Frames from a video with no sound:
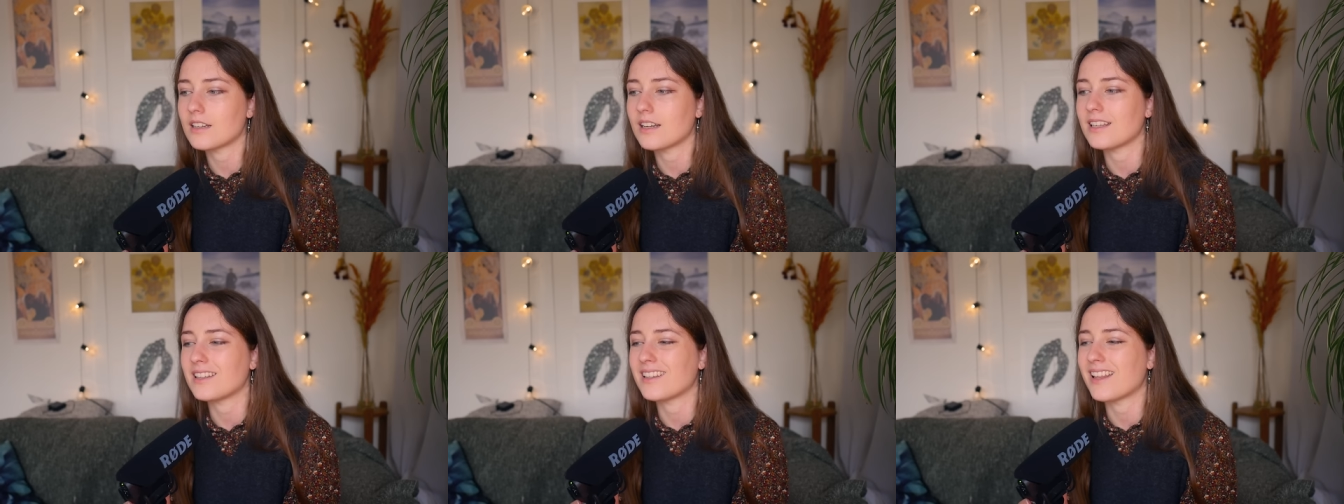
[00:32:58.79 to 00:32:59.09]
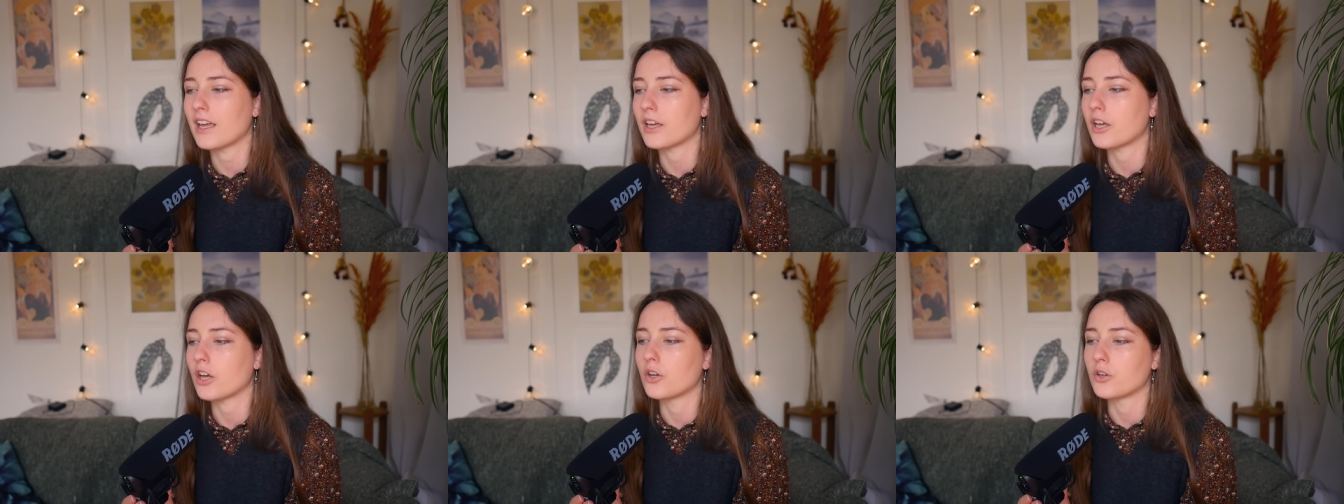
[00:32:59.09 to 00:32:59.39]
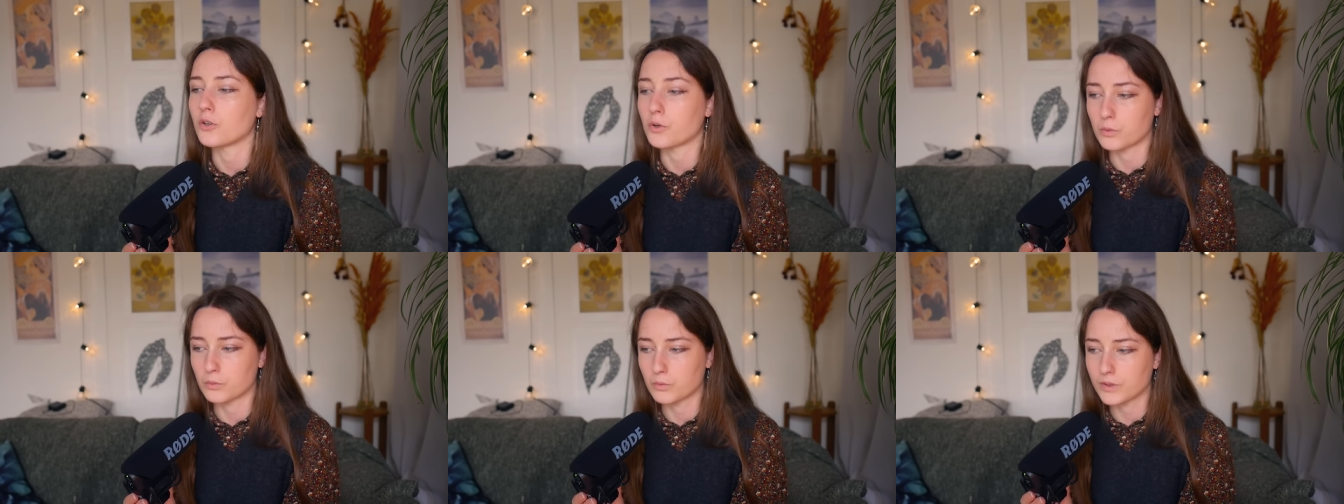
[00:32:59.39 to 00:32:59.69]
in like
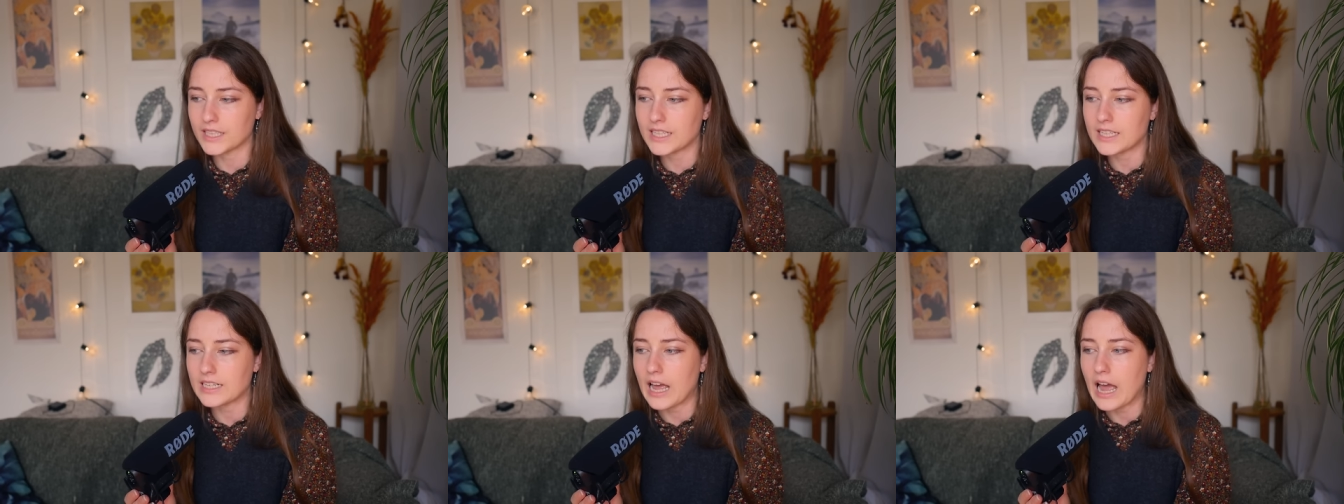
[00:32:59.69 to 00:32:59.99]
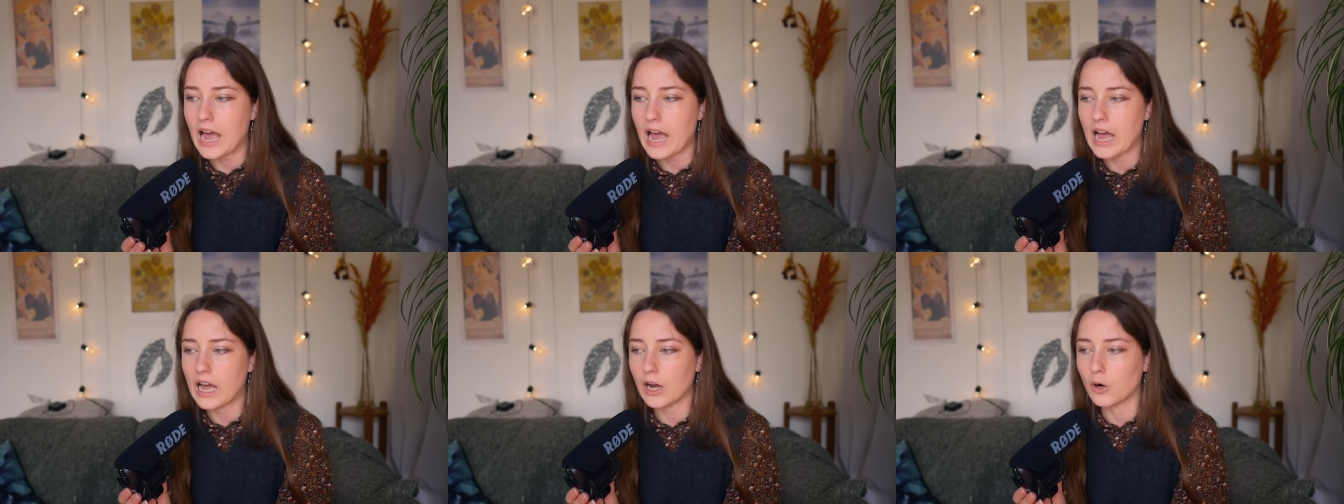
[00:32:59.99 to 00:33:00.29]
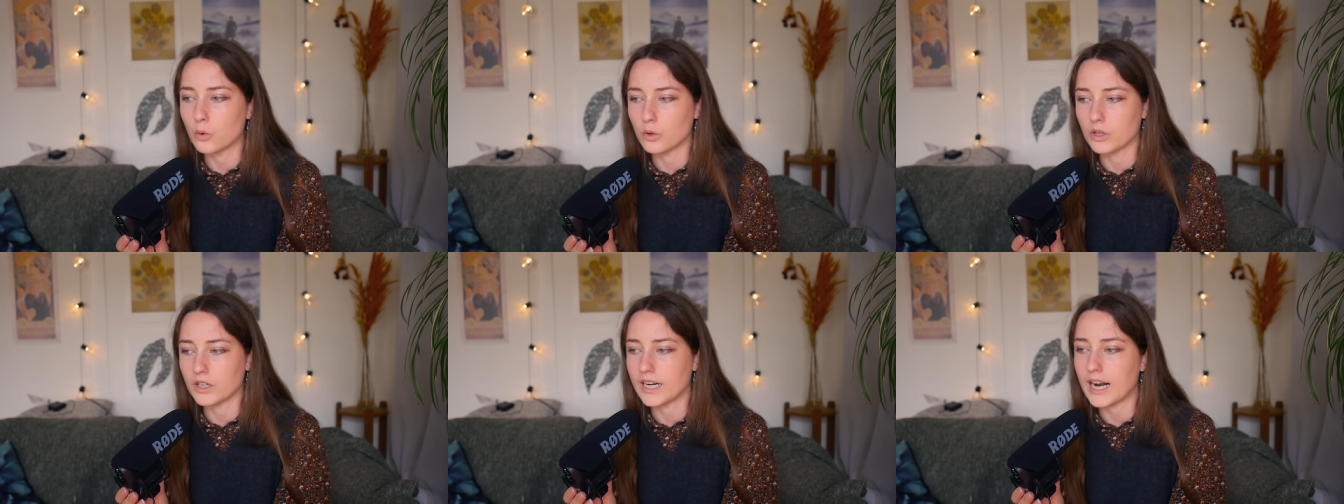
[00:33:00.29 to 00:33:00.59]
an arena
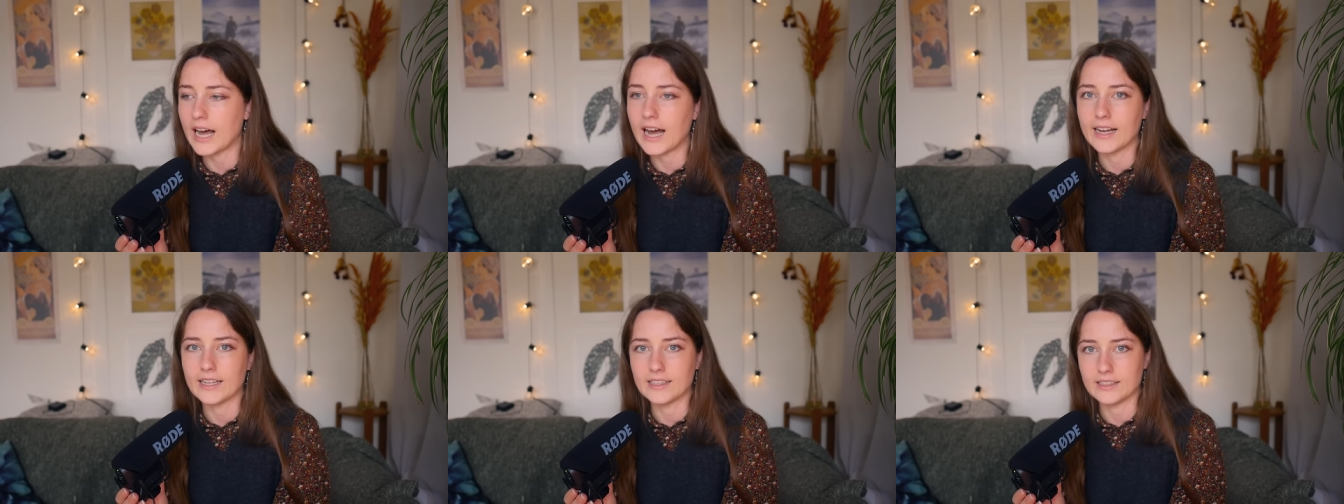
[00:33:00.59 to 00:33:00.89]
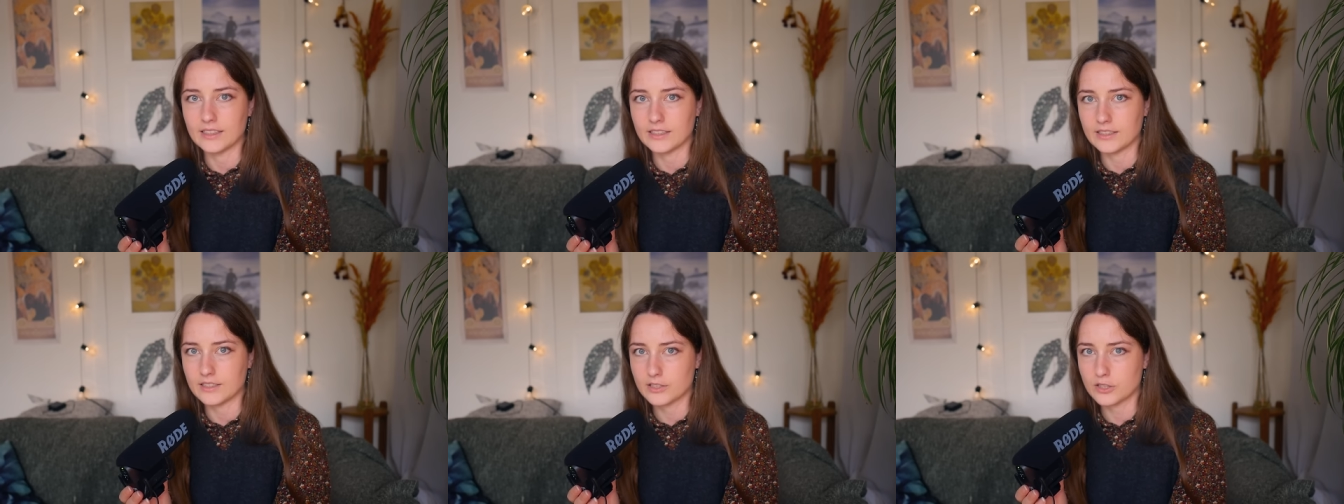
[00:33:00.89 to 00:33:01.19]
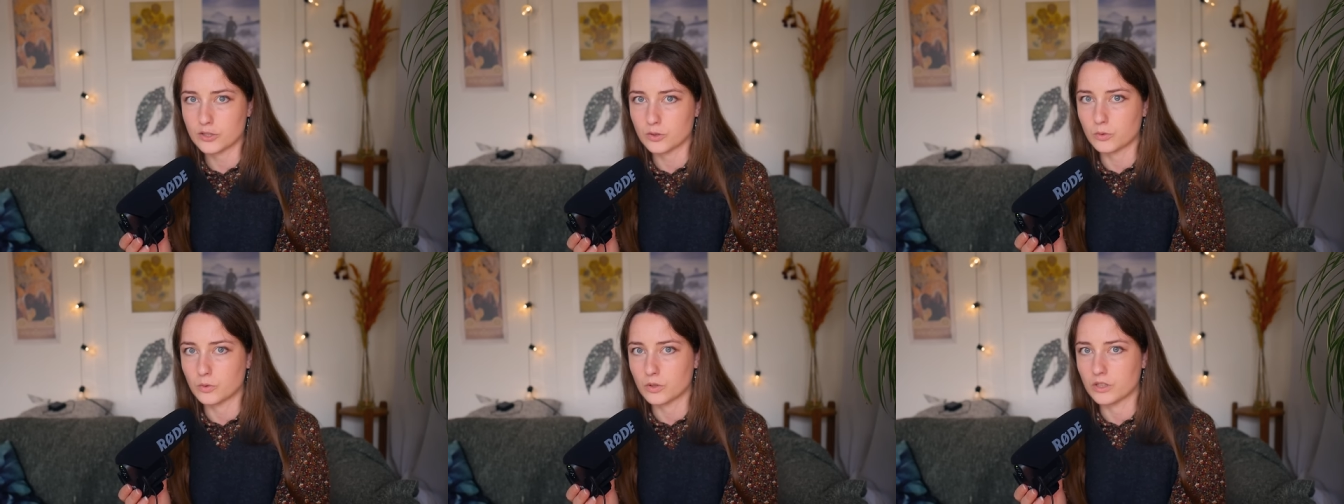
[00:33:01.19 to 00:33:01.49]
or an
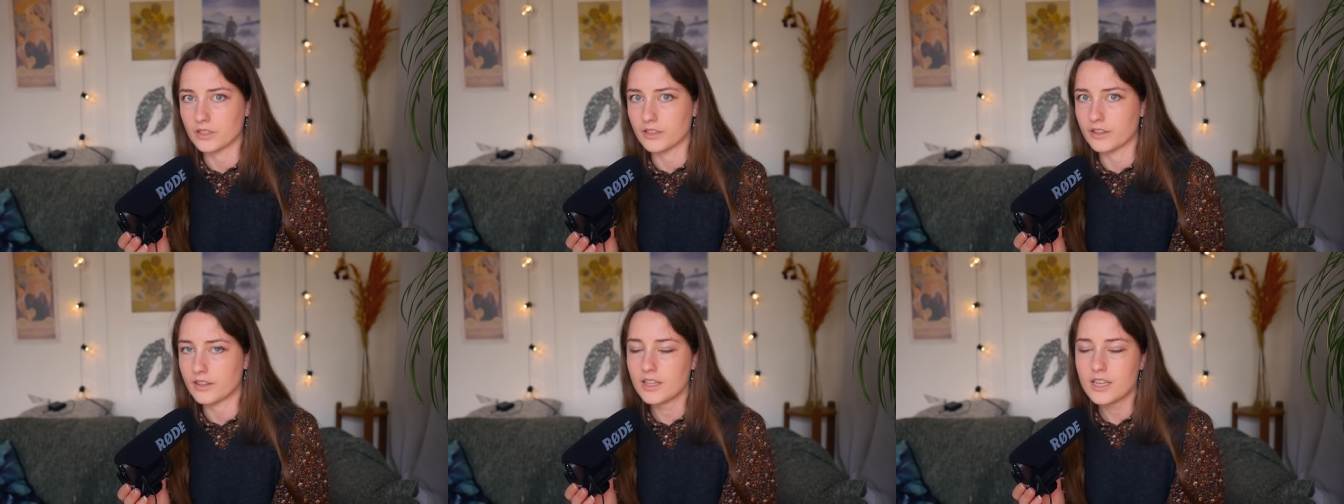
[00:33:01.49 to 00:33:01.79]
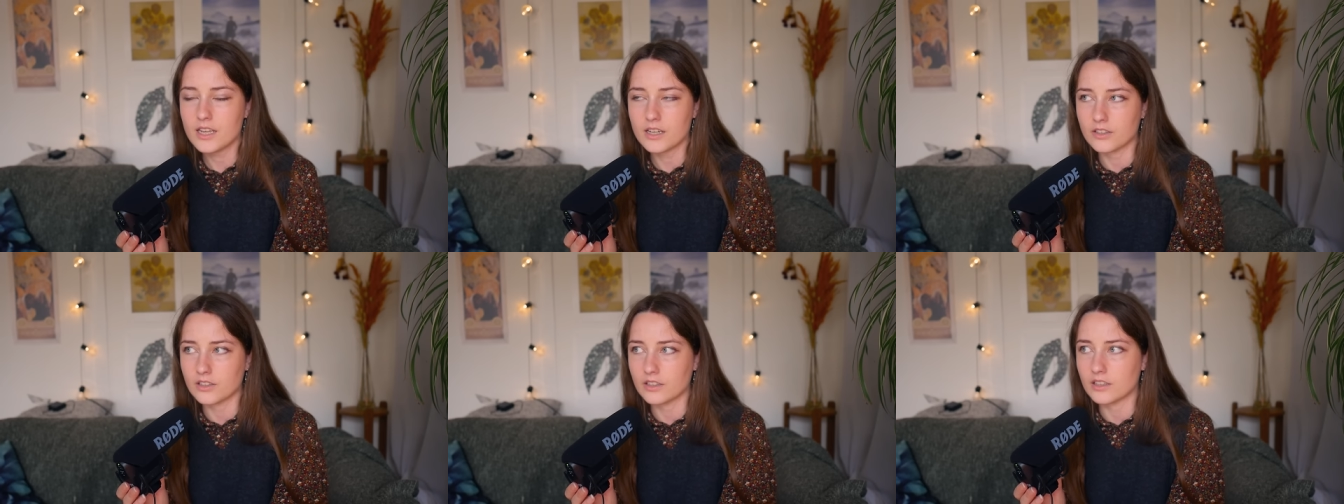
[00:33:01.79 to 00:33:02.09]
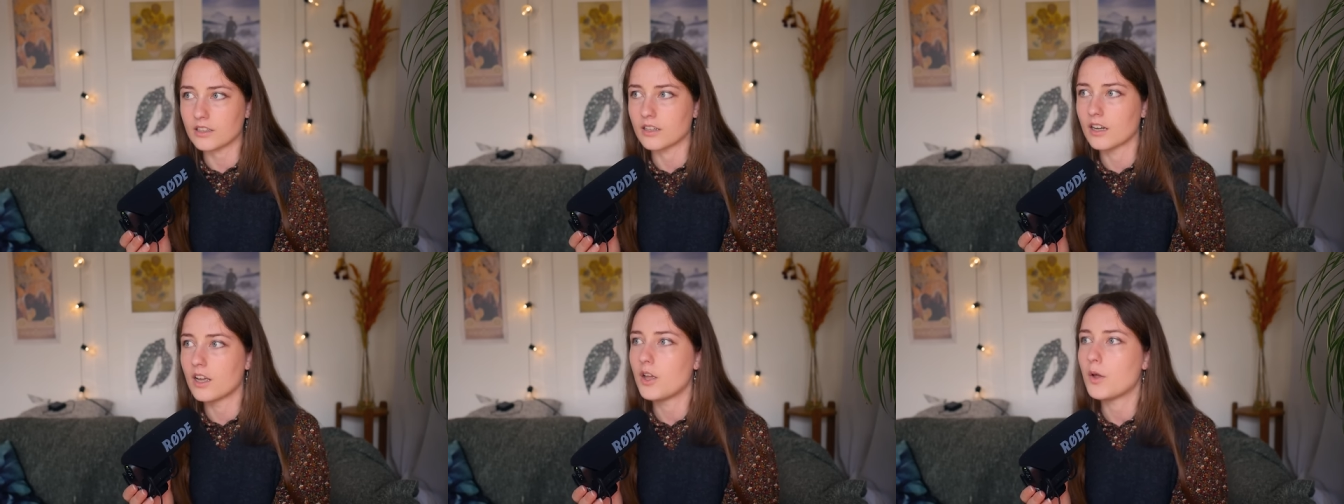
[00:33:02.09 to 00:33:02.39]
island or a
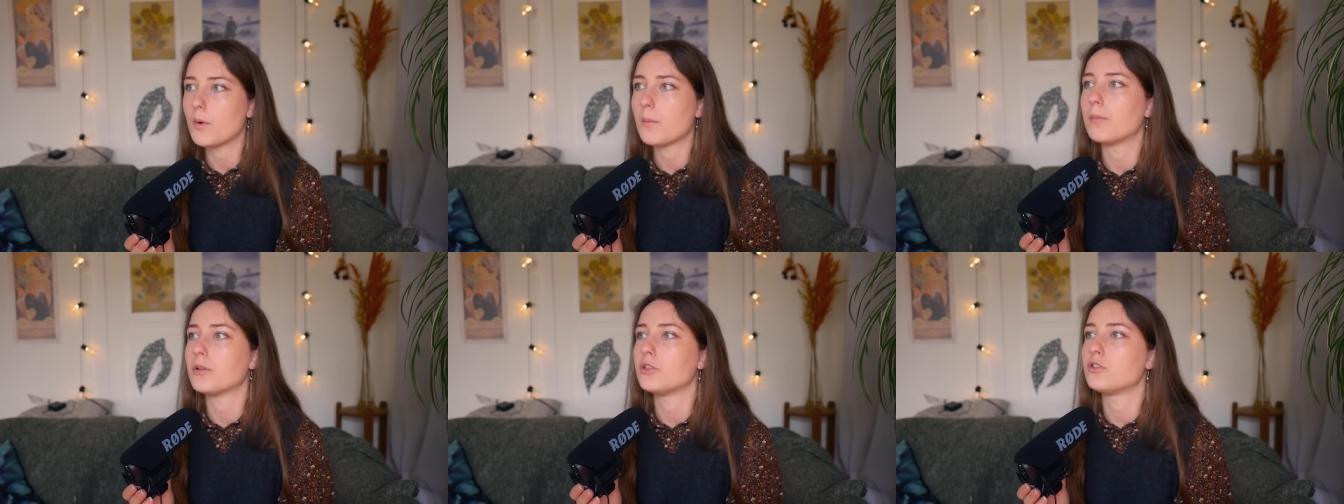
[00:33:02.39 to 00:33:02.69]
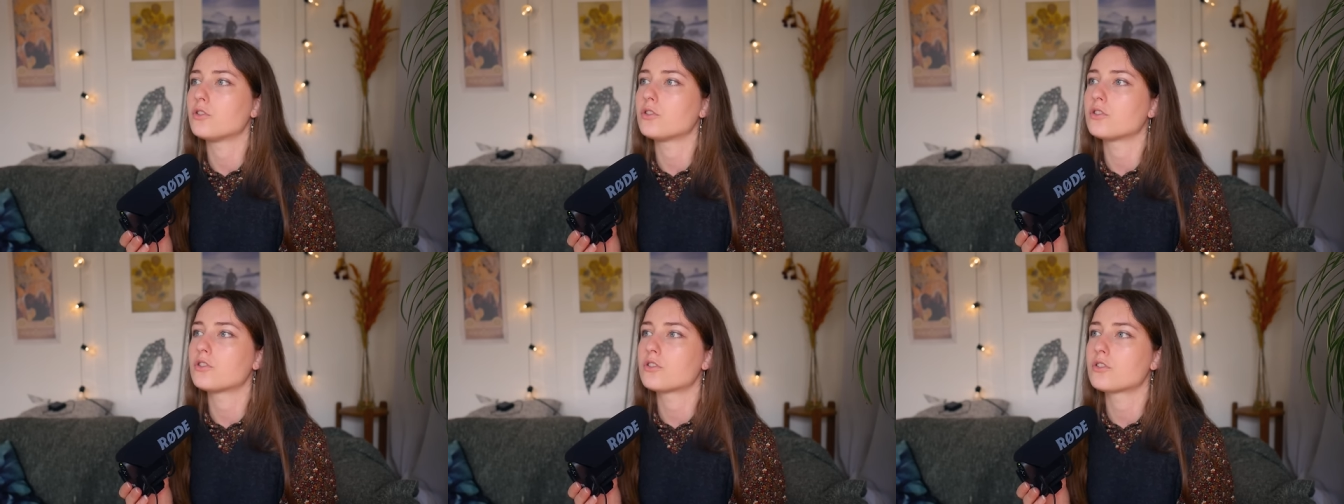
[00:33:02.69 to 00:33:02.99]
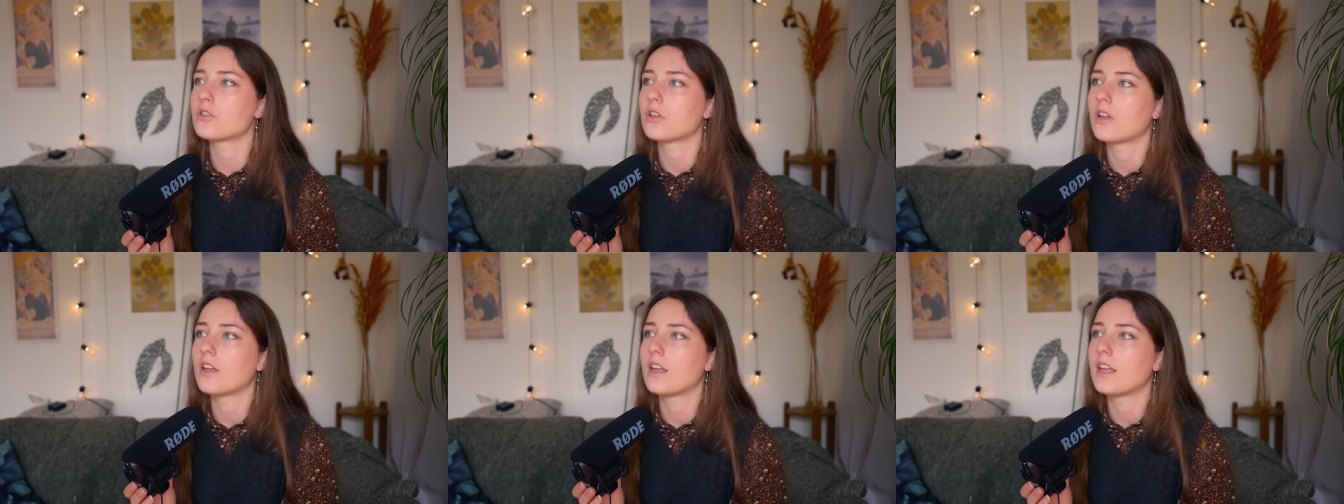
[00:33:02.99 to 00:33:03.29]
theater, but
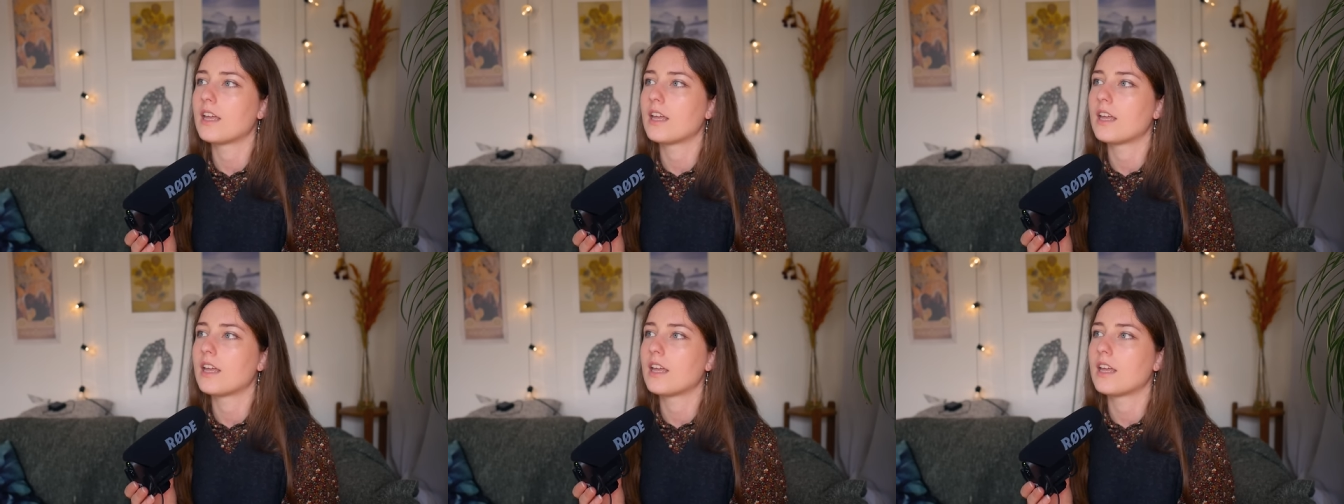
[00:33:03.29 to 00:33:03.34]
just